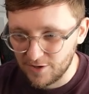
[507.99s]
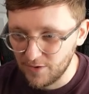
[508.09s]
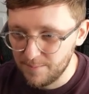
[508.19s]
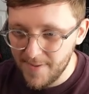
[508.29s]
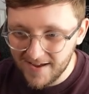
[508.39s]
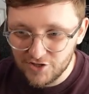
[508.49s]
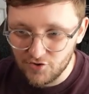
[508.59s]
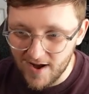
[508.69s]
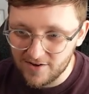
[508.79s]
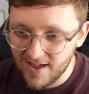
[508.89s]
So Mega
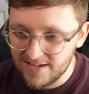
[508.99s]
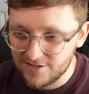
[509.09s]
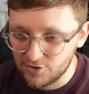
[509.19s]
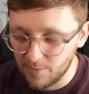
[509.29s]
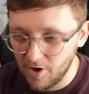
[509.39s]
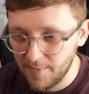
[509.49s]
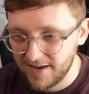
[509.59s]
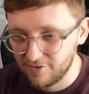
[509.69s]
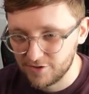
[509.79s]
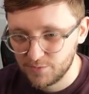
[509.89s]
Dragonite is the top
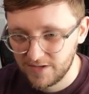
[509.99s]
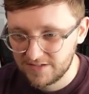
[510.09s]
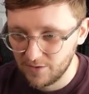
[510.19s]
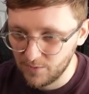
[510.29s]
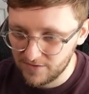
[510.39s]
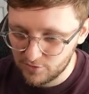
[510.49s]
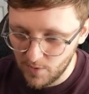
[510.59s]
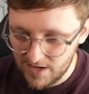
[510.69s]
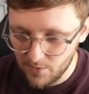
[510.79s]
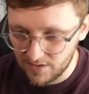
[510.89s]
comment here on Twitter with
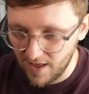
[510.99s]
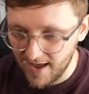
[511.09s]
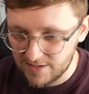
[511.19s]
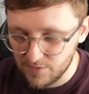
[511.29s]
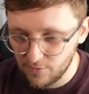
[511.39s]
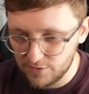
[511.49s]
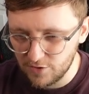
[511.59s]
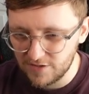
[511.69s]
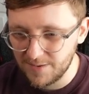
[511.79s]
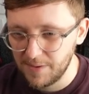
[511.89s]
21 likes. We've
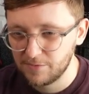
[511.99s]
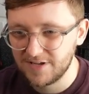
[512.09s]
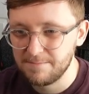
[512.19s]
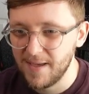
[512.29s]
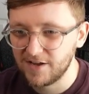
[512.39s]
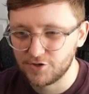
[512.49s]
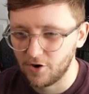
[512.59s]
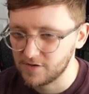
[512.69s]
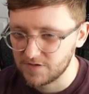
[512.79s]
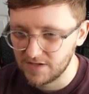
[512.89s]
also got some people saying Mega
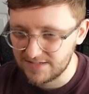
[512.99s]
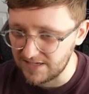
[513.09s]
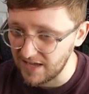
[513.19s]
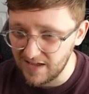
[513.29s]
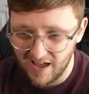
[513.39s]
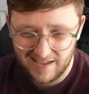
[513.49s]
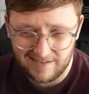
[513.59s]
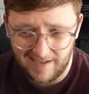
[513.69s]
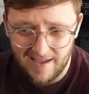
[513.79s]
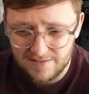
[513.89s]
Charizard Z. I
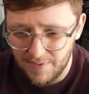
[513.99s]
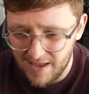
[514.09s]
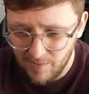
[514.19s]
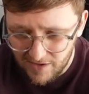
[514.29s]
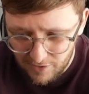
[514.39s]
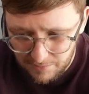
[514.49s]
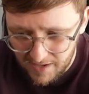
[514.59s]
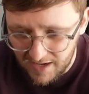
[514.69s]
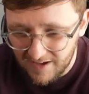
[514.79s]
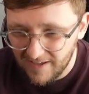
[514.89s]
guess maybe it could
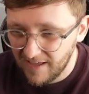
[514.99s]
be.